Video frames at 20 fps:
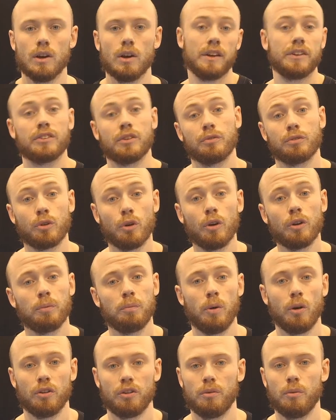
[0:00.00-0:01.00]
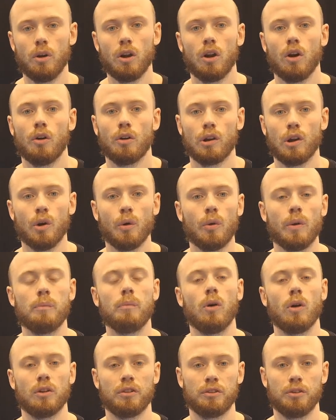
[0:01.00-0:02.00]
It's of course possible on lower
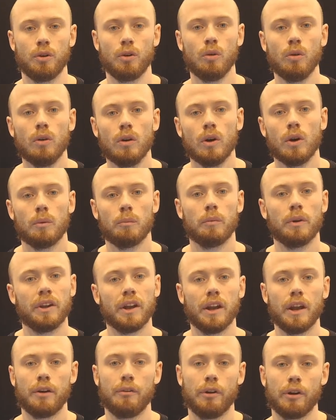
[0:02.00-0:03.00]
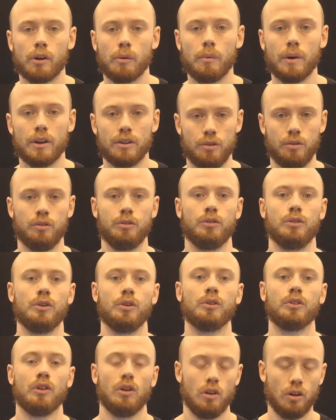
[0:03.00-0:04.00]
balls too, but then I recommend you to
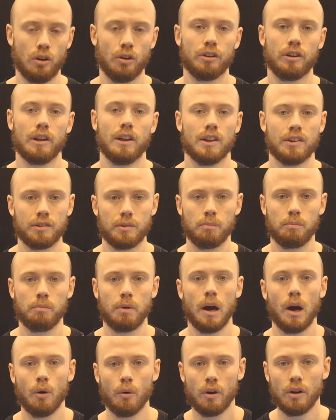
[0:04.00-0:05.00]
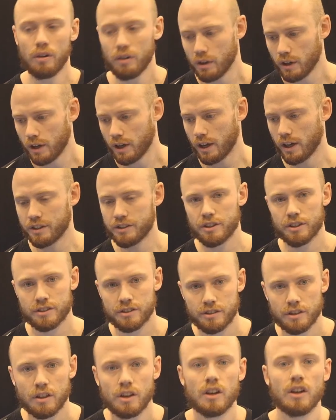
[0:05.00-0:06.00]
use a lot less power and
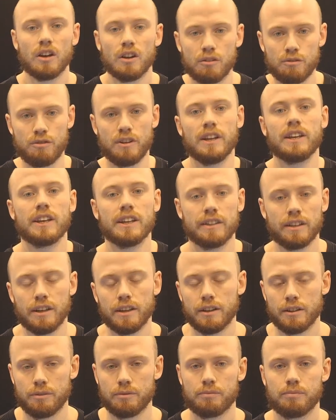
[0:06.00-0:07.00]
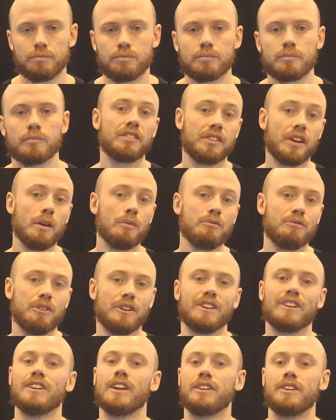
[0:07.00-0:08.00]
just flick it in.
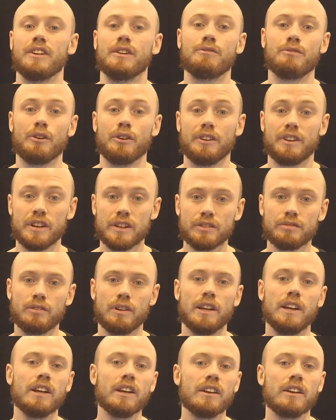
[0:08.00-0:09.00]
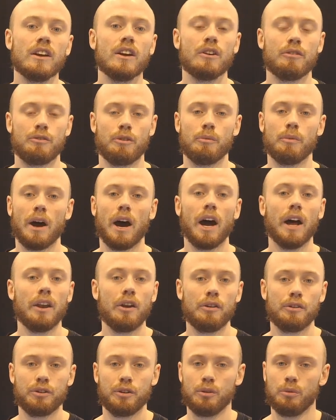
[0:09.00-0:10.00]
Something that differs this flick from the
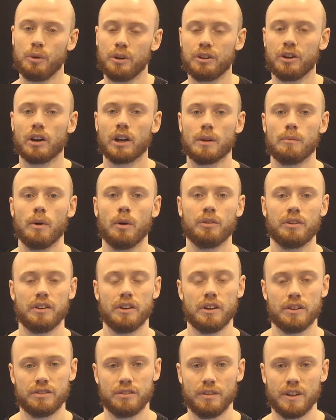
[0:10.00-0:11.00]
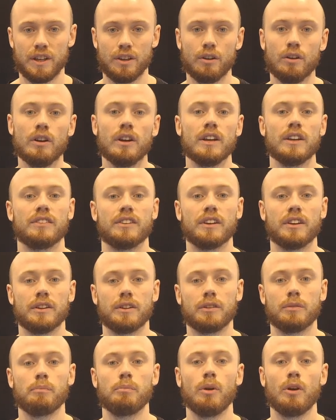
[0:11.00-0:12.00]
other 2 we talk about in this video is that
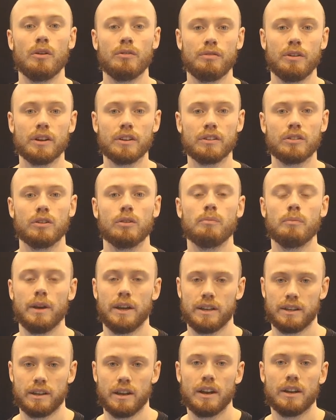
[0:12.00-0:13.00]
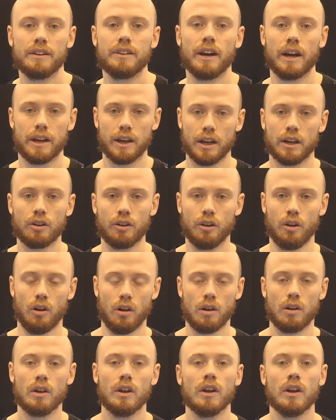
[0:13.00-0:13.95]
it's perfect to make diagonal.